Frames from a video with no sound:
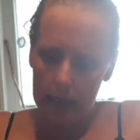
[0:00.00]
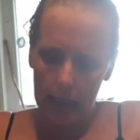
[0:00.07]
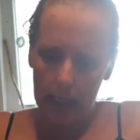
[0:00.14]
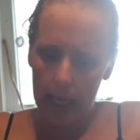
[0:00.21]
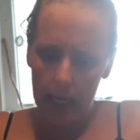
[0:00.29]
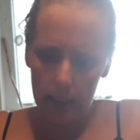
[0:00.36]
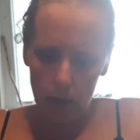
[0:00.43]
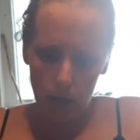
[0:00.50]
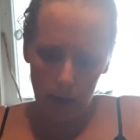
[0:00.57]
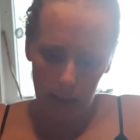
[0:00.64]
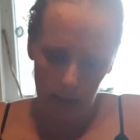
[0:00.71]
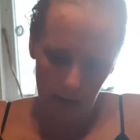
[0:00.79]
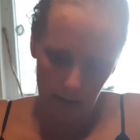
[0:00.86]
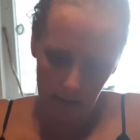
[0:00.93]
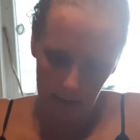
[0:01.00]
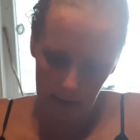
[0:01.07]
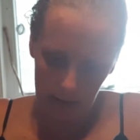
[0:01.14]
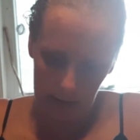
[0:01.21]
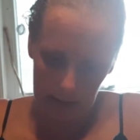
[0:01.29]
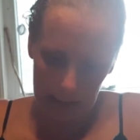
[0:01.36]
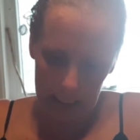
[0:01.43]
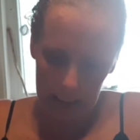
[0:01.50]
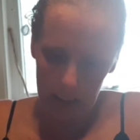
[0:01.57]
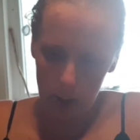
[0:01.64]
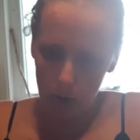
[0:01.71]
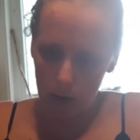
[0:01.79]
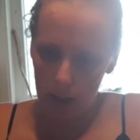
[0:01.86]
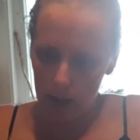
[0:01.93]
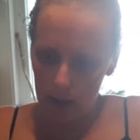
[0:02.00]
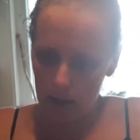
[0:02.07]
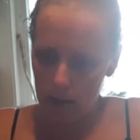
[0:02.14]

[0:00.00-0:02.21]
I can't do it. I can't do it.